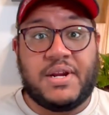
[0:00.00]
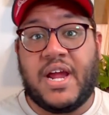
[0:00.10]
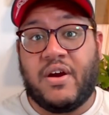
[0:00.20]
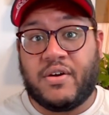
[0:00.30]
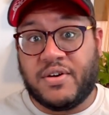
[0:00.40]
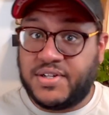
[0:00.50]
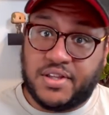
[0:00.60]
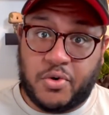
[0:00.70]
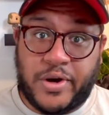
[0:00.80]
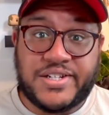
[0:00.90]
characters and
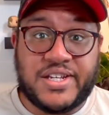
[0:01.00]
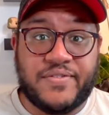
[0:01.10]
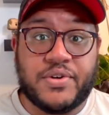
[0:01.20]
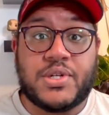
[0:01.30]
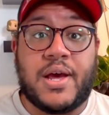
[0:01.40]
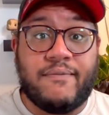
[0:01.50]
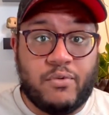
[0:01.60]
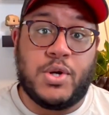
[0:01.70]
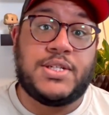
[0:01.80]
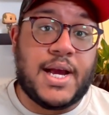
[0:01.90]
the quest givers have
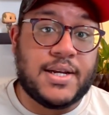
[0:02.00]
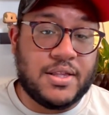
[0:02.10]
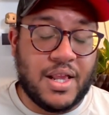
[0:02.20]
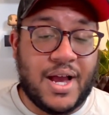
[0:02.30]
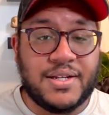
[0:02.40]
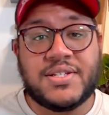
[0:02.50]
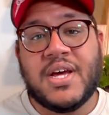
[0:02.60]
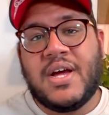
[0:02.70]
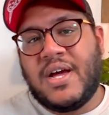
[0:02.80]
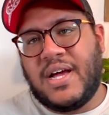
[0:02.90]
voice acted lines.
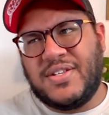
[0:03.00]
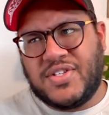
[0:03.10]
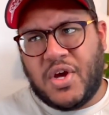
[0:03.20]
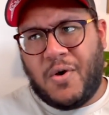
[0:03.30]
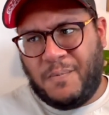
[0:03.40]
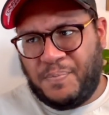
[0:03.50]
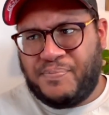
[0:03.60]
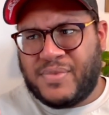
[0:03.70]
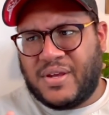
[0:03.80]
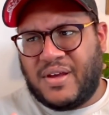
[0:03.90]
And so
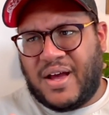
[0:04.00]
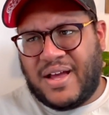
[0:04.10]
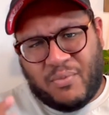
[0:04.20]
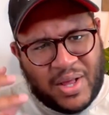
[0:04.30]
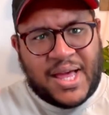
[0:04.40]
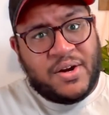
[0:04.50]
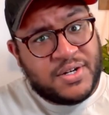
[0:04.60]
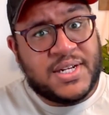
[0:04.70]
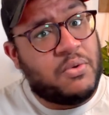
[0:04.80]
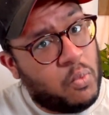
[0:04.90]
while I
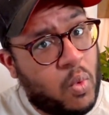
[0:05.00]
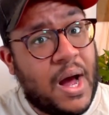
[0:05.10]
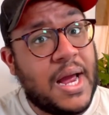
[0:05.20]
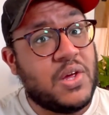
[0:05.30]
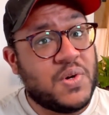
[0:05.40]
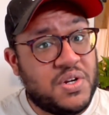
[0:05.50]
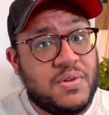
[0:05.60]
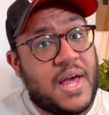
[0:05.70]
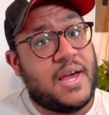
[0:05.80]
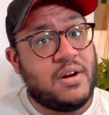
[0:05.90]
understand why you would do
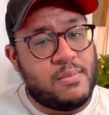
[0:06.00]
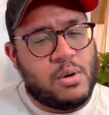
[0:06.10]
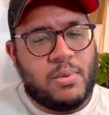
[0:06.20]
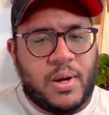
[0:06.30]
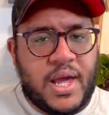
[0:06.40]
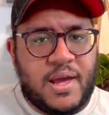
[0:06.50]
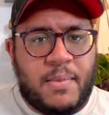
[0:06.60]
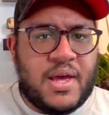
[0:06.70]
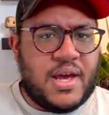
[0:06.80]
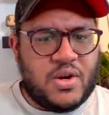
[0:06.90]
that in a mobile game
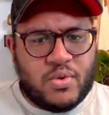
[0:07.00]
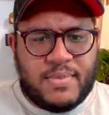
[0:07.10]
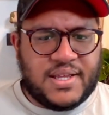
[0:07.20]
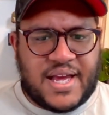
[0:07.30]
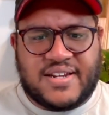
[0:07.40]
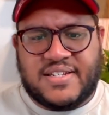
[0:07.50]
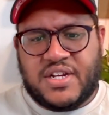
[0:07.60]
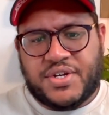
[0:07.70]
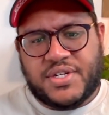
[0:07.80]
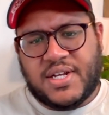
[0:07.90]
and you would make that
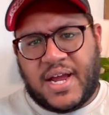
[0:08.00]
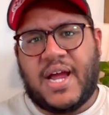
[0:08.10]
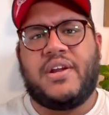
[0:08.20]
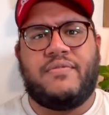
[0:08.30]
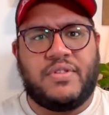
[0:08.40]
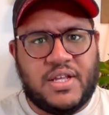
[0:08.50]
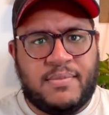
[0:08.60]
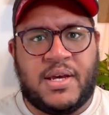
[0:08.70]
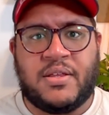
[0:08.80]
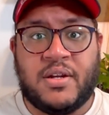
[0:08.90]
decision to kind of
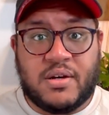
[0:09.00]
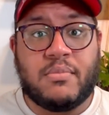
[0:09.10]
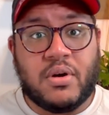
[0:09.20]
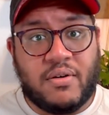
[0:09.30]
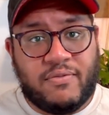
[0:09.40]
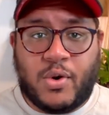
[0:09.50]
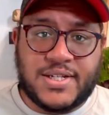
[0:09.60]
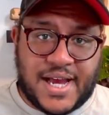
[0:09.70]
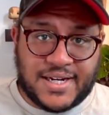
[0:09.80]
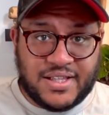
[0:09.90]
limit the number of voice
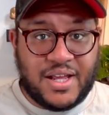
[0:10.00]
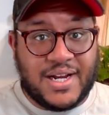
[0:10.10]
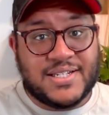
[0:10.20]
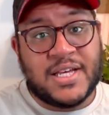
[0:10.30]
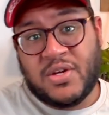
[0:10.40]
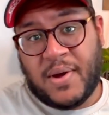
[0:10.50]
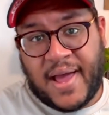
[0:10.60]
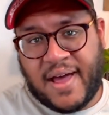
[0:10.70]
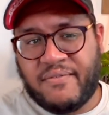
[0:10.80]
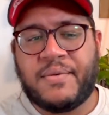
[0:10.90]
acted lines that you
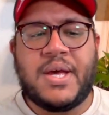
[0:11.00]
have,